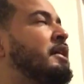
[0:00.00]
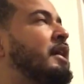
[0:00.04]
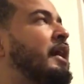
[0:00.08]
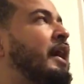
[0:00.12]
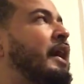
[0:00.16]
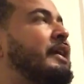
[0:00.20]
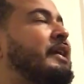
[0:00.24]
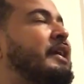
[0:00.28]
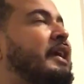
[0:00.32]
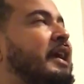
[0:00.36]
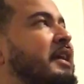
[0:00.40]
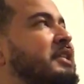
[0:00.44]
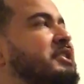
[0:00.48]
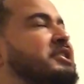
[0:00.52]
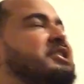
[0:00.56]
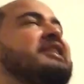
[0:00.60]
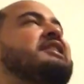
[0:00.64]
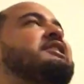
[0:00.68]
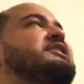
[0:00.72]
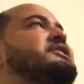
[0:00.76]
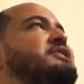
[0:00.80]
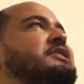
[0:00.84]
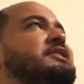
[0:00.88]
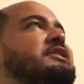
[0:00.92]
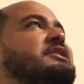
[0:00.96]
I can't
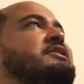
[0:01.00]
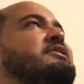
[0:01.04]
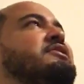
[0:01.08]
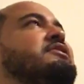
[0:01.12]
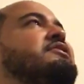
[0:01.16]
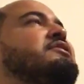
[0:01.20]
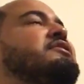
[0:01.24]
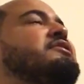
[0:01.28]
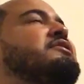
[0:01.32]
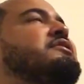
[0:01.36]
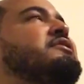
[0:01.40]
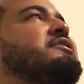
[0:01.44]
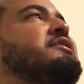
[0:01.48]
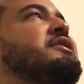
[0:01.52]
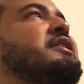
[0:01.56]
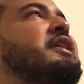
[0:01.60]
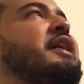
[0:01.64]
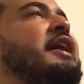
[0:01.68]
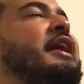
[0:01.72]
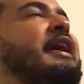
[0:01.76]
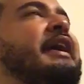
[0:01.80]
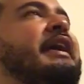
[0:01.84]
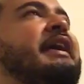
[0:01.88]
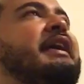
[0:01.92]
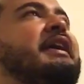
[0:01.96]
change it, you know,
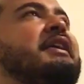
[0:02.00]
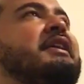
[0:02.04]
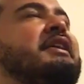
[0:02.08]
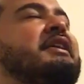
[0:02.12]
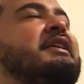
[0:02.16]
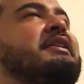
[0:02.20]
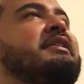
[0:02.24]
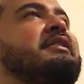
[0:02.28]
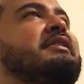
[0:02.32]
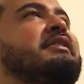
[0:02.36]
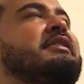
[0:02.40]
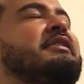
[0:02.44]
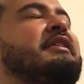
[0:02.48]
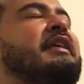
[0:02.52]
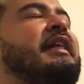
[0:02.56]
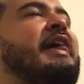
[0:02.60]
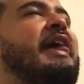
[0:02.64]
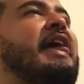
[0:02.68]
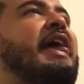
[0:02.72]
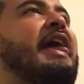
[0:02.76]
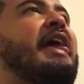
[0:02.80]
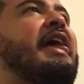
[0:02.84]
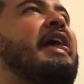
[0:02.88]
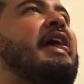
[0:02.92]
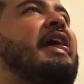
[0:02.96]
and
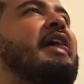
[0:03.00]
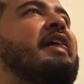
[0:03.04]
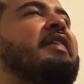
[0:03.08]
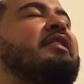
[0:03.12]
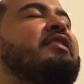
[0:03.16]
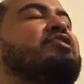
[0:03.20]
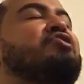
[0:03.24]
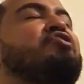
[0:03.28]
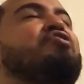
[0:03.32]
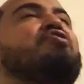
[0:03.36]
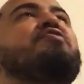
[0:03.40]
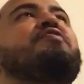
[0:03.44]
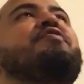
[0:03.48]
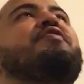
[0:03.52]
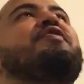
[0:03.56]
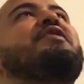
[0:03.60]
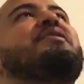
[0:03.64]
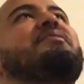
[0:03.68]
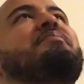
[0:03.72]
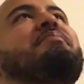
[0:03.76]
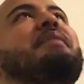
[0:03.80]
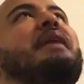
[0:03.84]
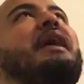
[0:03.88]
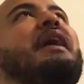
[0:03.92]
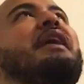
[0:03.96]
the truth of
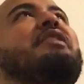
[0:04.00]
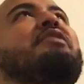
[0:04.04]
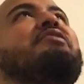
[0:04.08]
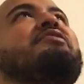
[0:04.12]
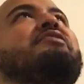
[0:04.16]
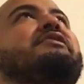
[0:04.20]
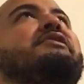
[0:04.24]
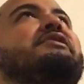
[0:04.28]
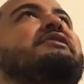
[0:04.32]
the matter